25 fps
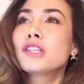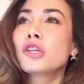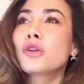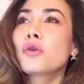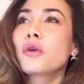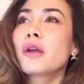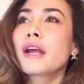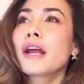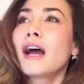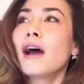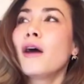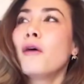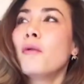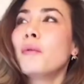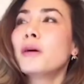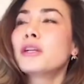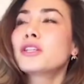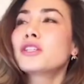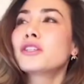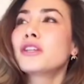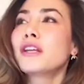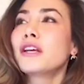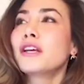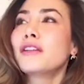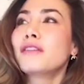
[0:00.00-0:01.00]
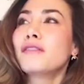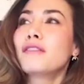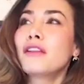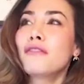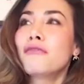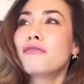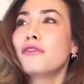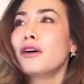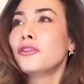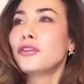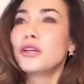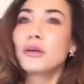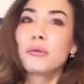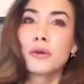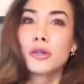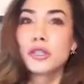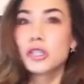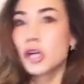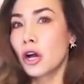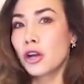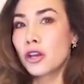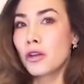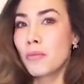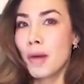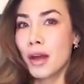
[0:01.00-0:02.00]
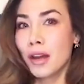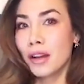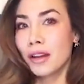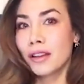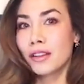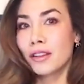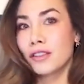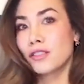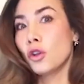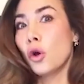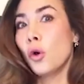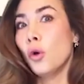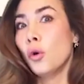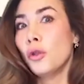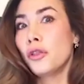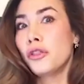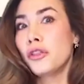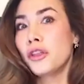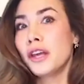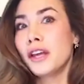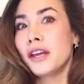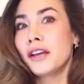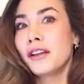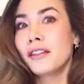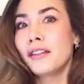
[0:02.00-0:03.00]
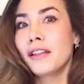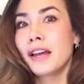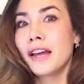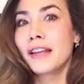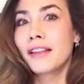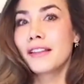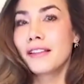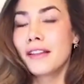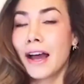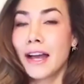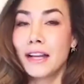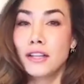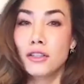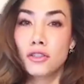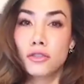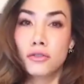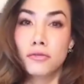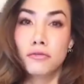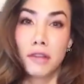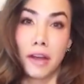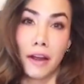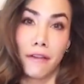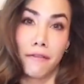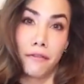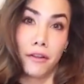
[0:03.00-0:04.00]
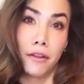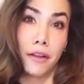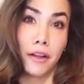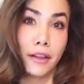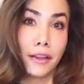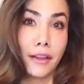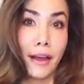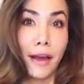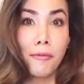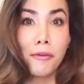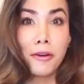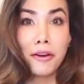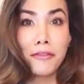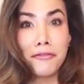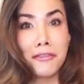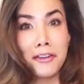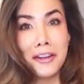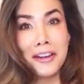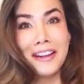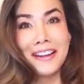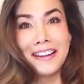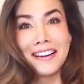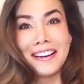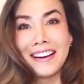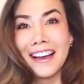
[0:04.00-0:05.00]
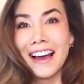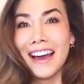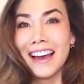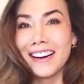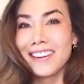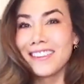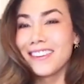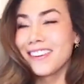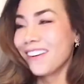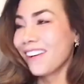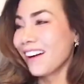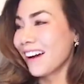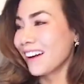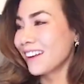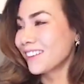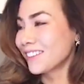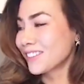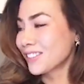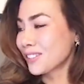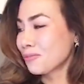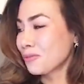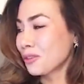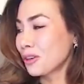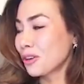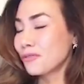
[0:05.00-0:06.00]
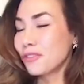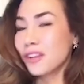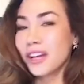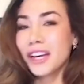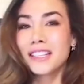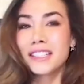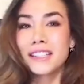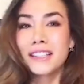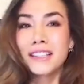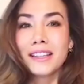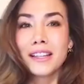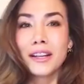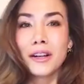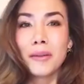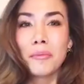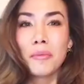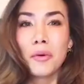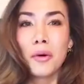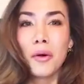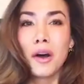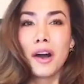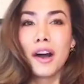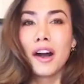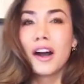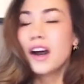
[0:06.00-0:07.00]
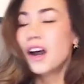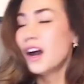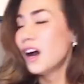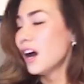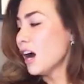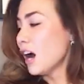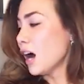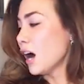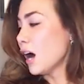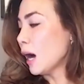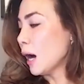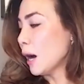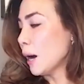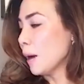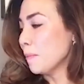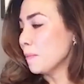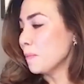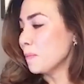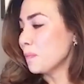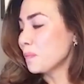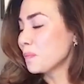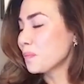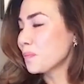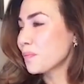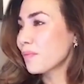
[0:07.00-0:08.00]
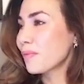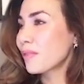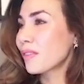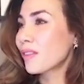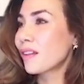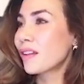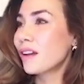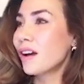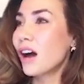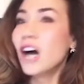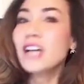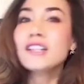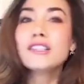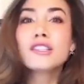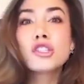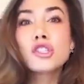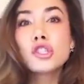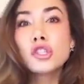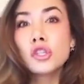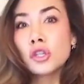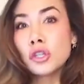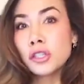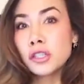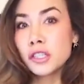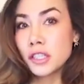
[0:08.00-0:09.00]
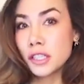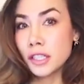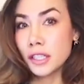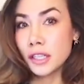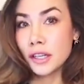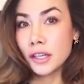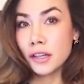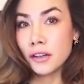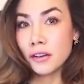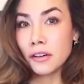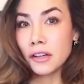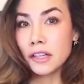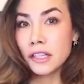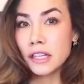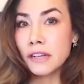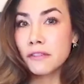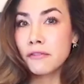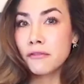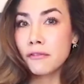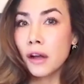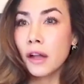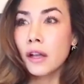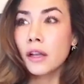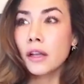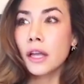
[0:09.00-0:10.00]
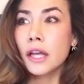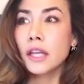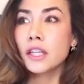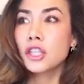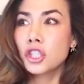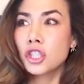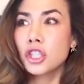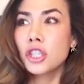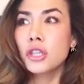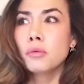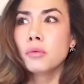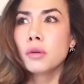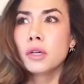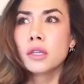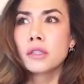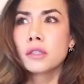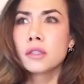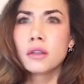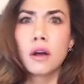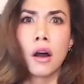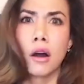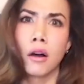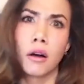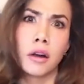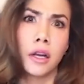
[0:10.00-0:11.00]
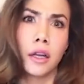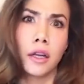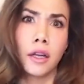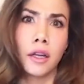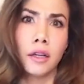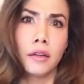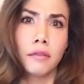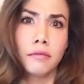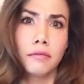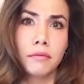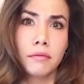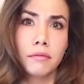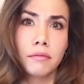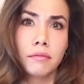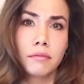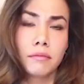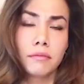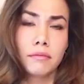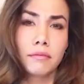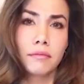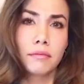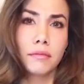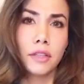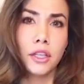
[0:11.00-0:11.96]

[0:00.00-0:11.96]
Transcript: considering how much they felt they were documenting this whole thing, I feel like that would have fit in. I don't know, I just would have liked a little more uncertainty here. It felt like she was already,